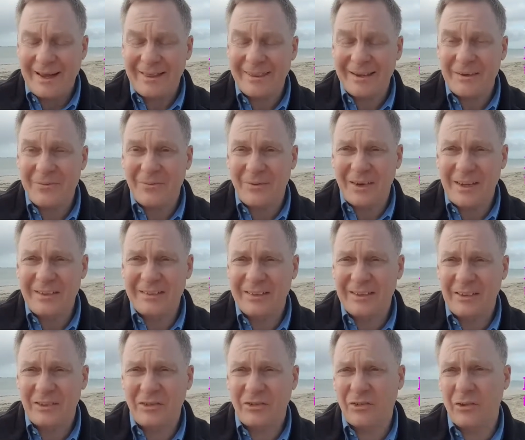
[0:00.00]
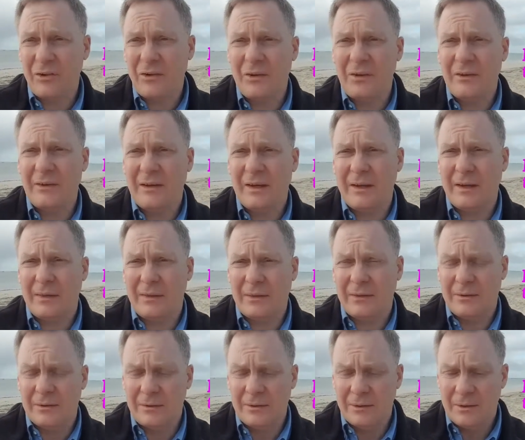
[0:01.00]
Are they facing certain death?